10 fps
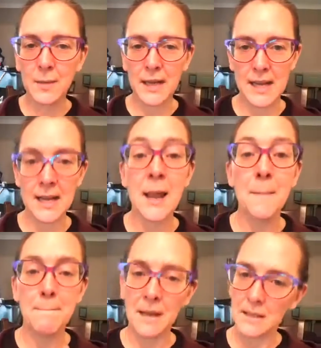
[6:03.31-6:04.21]
biggie,
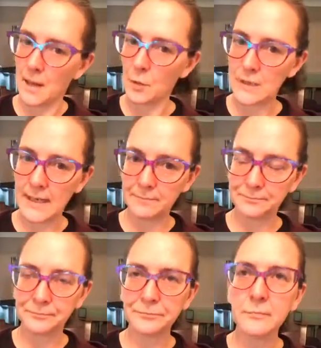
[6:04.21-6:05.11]
bedtime routine.
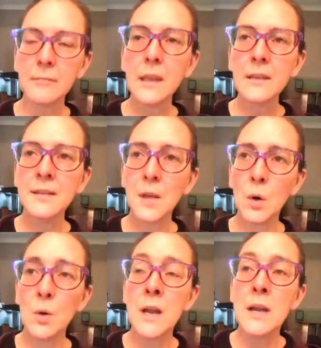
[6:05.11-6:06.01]

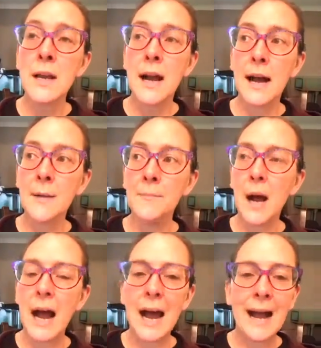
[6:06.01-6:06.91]
So
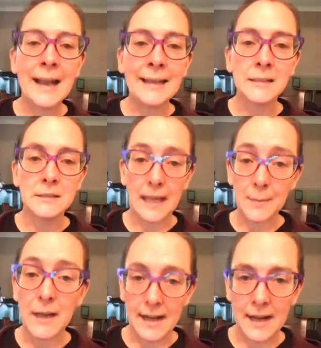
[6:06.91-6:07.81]
I am
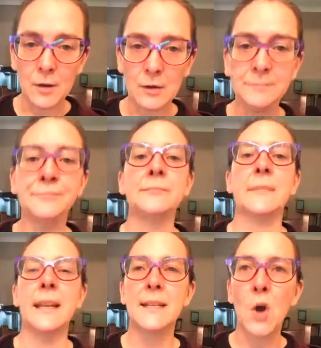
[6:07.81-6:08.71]
a night owl.
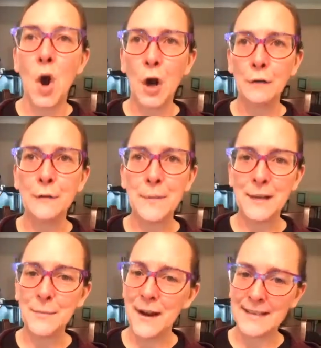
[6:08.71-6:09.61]
It's hard for me
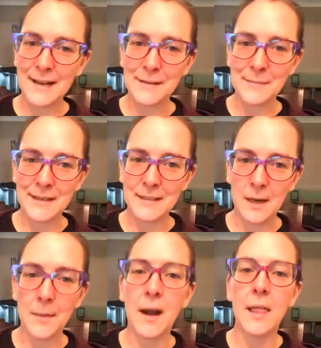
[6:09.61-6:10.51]
to wind down at
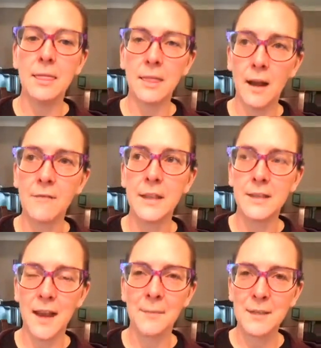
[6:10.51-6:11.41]
bedtime. I love the
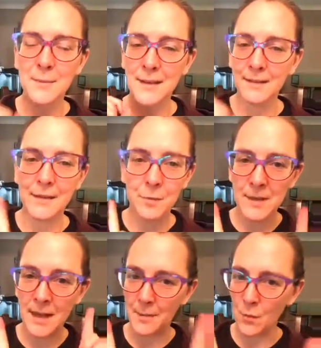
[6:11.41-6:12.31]
time between 11
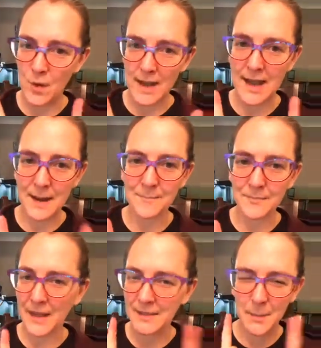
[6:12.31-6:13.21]
p.m. and 1 a.m.
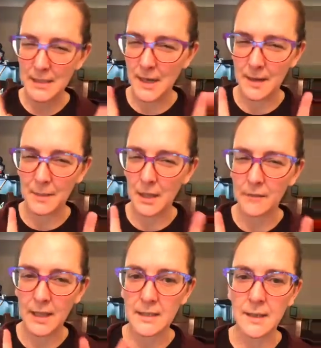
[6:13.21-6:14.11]
That's my time. I love
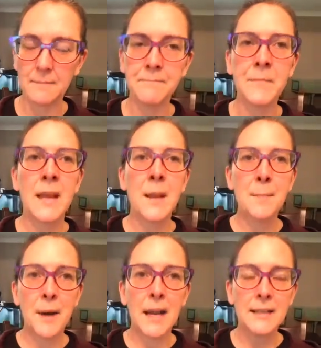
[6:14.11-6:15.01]
that time.
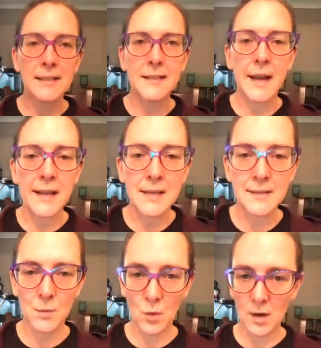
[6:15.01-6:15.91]
But society
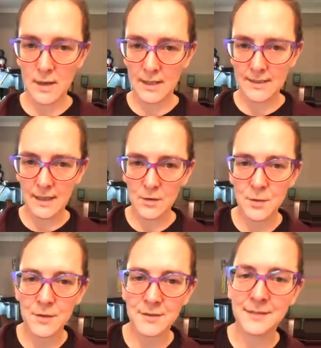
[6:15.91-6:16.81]
doesn't work on that
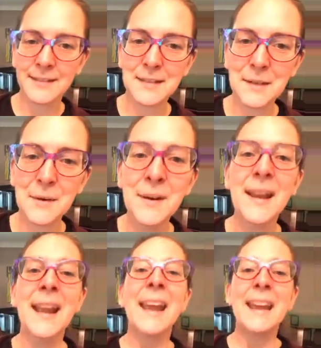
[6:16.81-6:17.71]
schedule. So
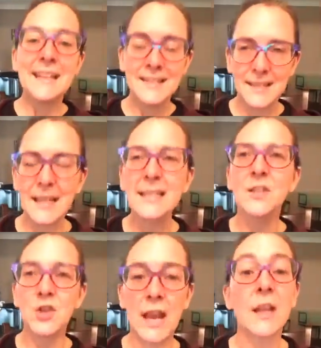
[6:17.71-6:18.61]
it's a
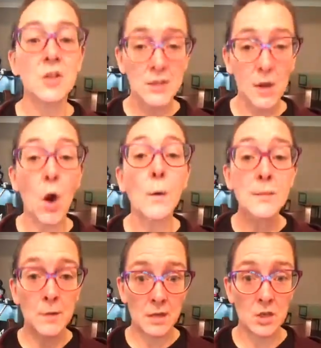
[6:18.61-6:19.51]
challenge. It's always
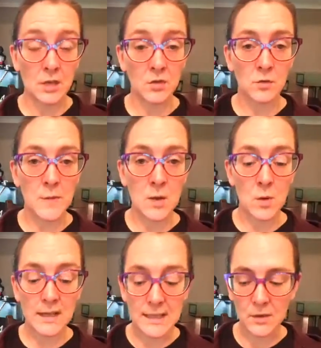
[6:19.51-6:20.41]
been a challenge for me to
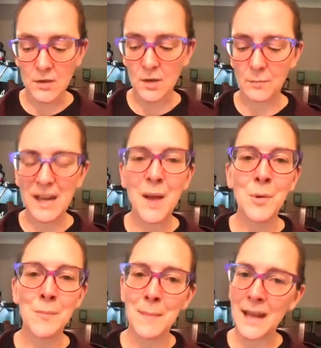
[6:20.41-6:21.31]
wind down. So I've become a
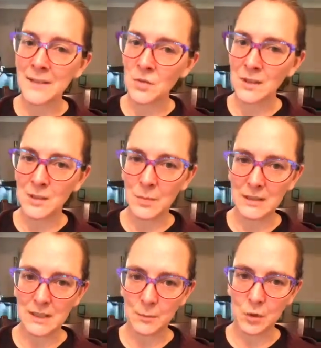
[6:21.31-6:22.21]
master at the
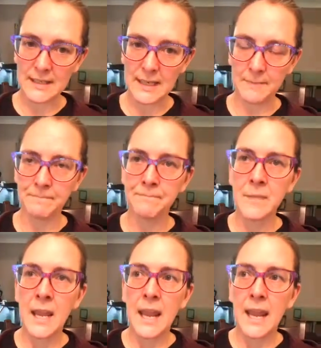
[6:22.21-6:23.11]
bedtime routine.
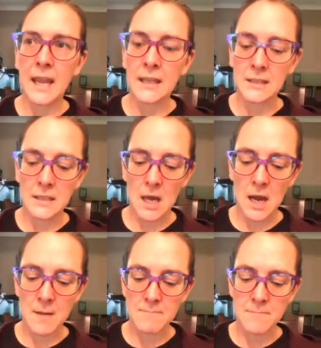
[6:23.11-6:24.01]
And
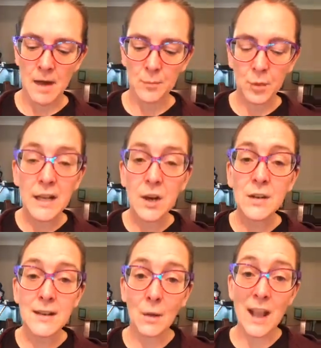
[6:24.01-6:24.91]
I'm pretty good
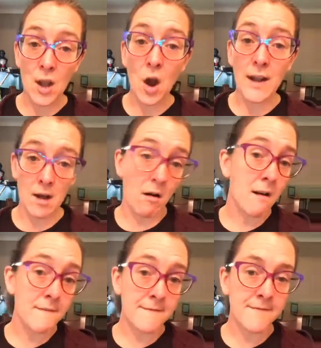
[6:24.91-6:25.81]
now at nodding
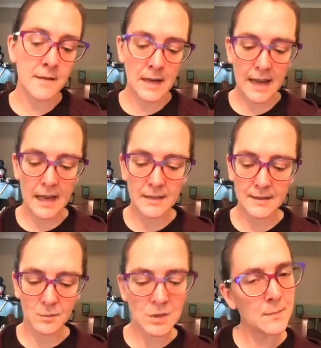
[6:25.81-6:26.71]
off. And
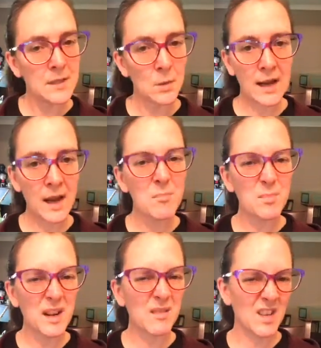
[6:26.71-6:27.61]
sometimes I wake up,
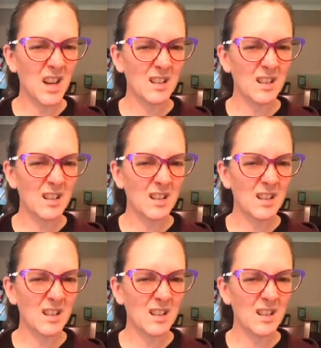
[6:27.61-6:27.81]
but I'm